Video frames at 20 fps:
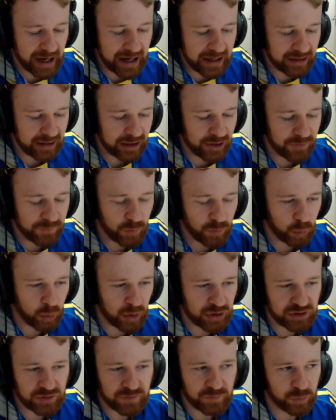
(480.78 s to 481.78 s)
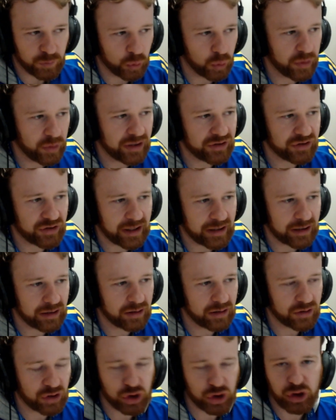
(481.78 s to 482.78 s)
and if it was full, there's like
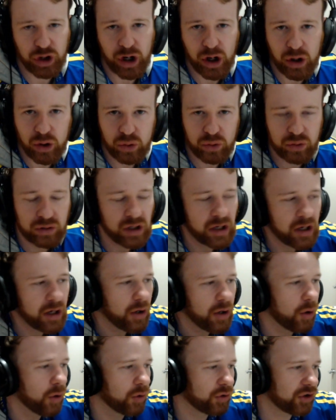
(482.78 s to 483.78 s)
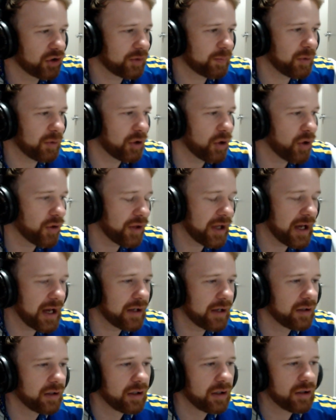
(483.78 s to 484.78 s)
a shell, or just beyond
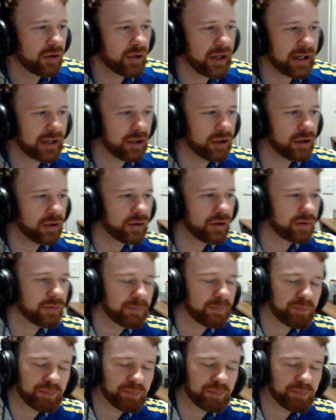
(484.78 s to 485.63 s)
that, like a